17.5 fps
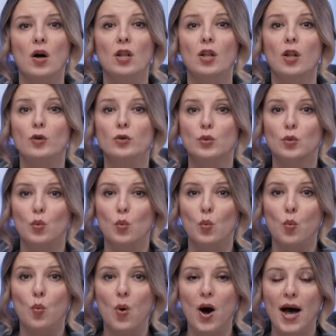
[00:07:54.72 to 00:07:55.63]
close to
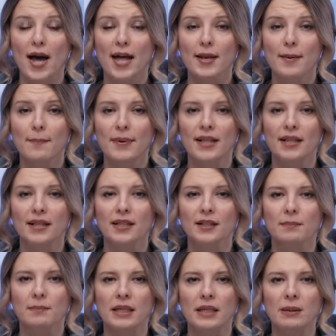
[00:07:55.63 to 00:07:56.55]
1
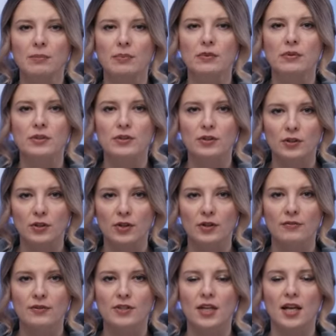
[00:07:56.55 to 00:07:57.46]
million people
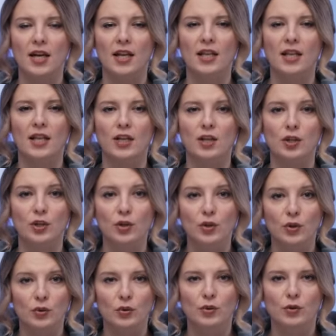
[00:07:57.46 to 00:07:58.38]
served in the
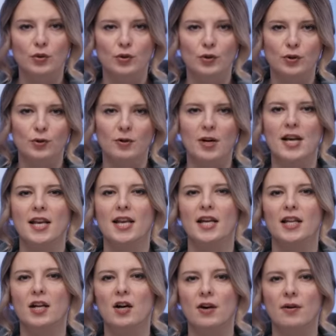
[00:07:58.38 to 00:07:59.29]
new
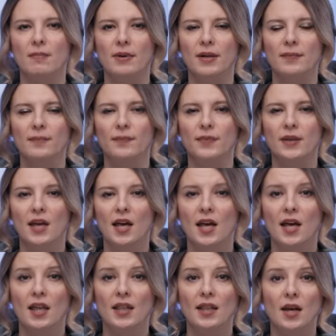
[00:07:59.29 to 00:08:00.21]
Ukrainian army.
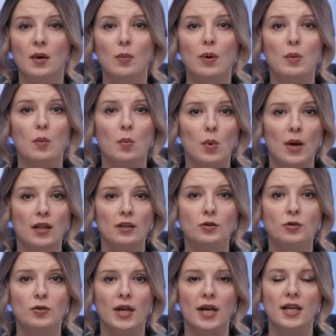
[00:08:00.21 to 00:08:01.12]
They were well
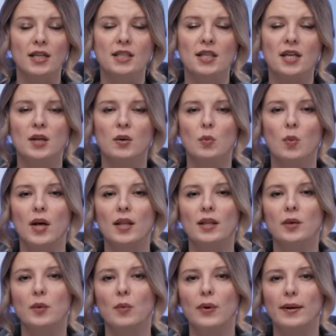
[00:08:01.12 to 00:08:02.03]
trained and
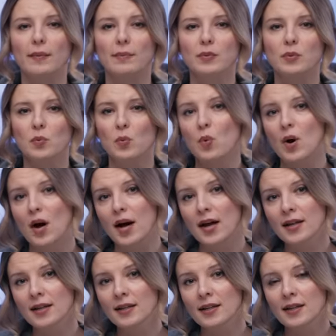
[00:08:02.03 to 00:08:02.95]
well equipped.
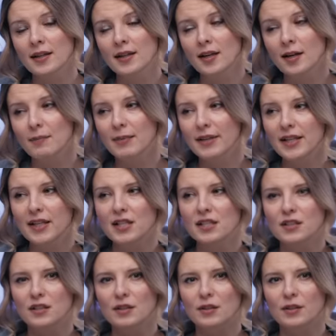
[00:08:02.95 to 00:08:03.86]
Why?
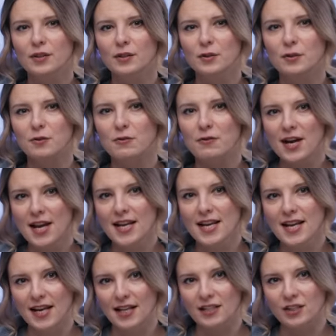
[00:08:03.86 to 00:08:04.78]
because
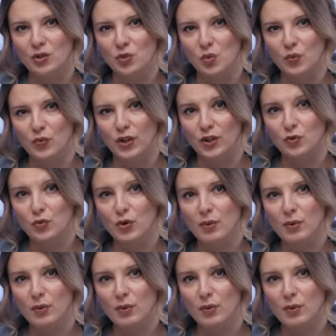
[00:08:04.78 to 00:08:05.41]
Ukrainian Soviet